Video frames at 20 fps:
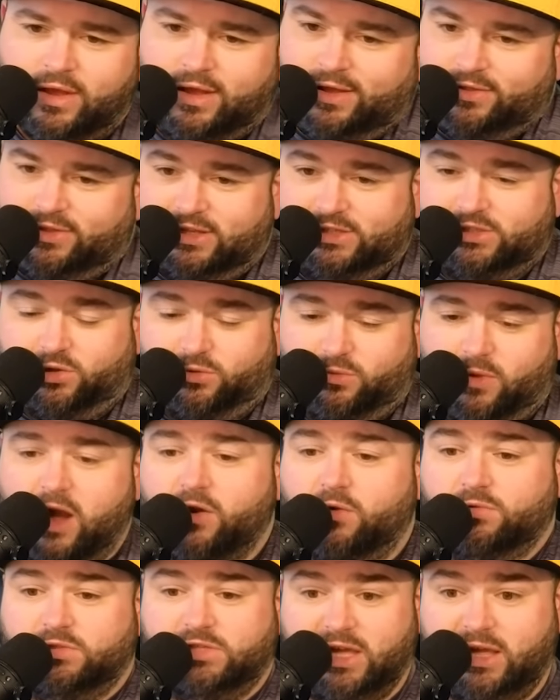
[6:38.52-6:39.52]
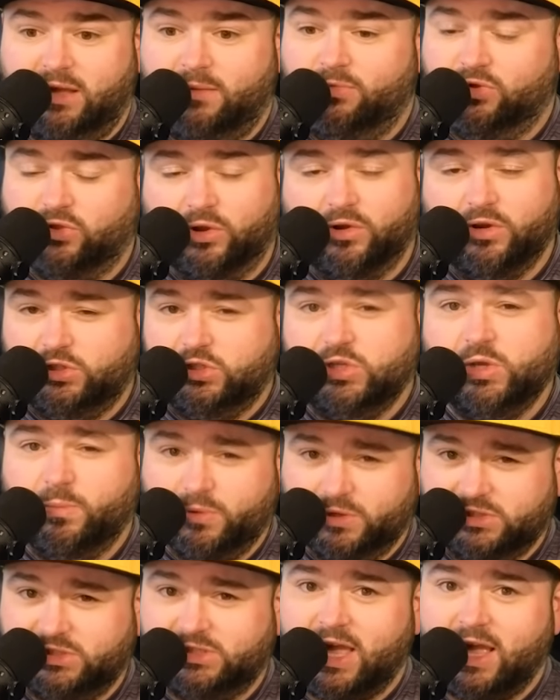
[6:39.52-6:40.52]
this Toronto team,
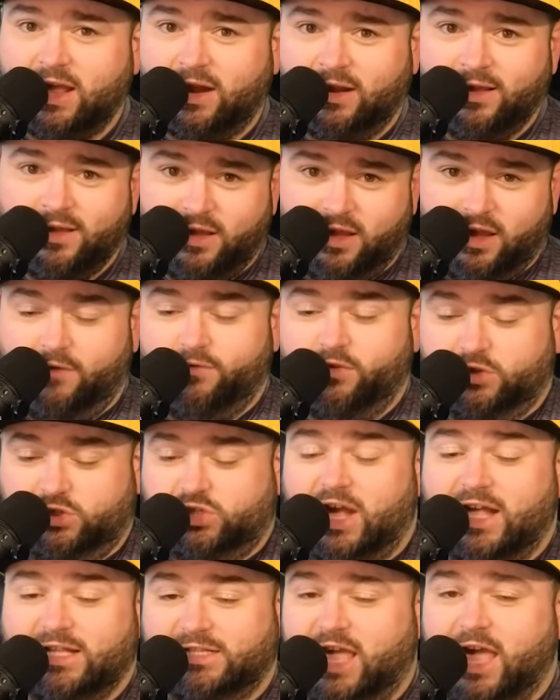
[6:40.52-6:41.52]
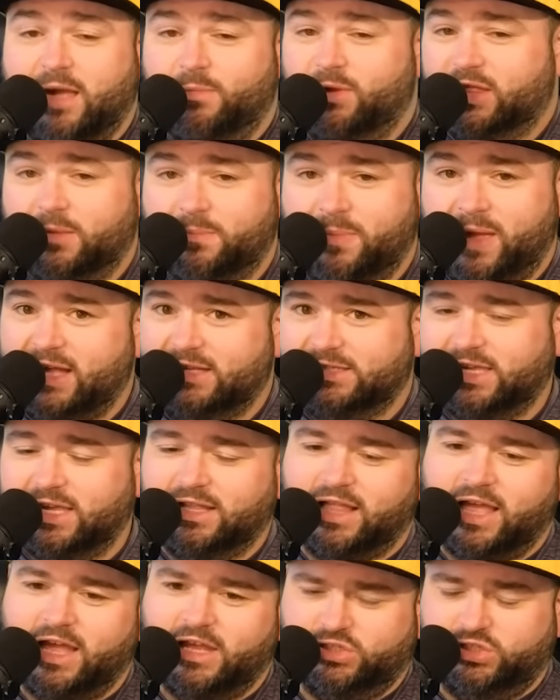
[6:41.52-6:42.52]
32% of their shots came at the
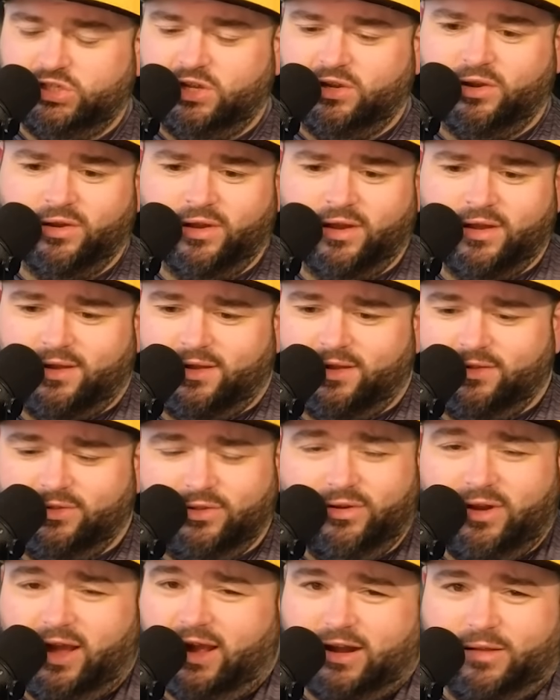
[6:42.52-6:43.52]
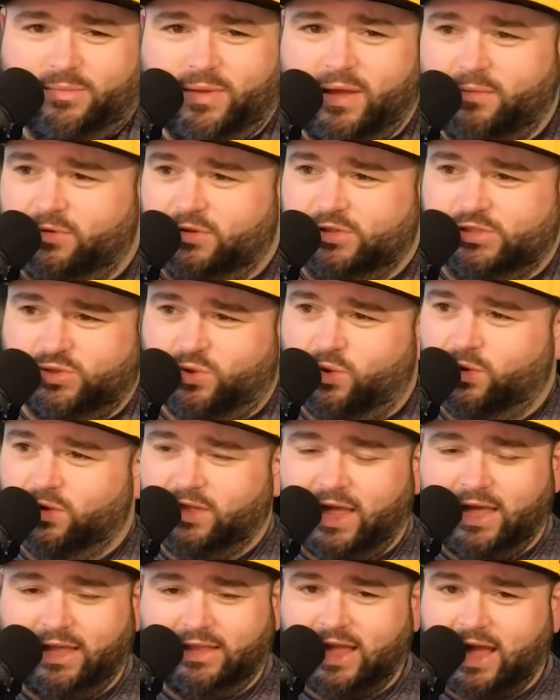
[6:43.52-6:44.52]
basket last year. They're not going to be able to score
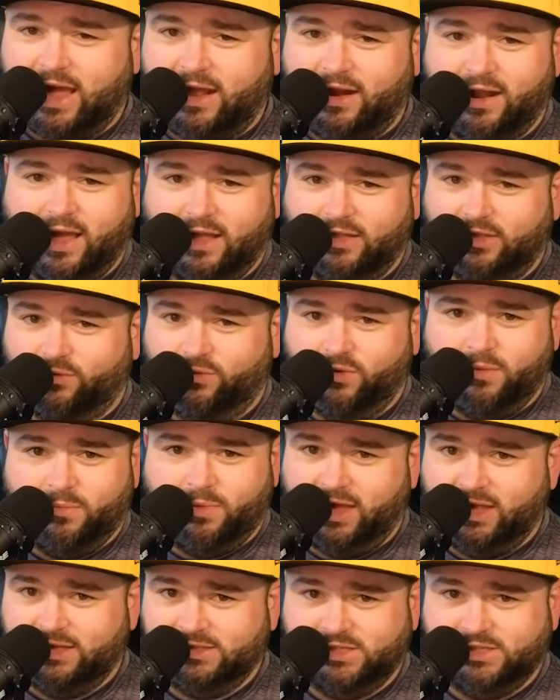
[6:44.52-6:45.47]
like that at the rim against